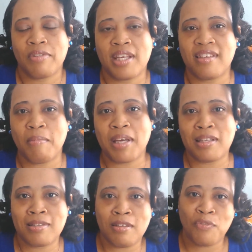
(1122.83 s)
things can be
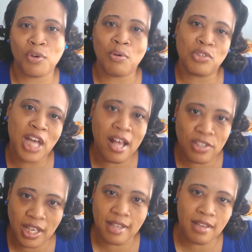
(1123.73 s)
difficult and
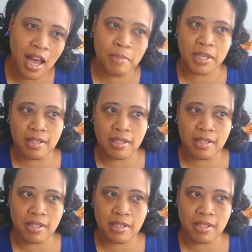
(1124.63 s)
challenging at times,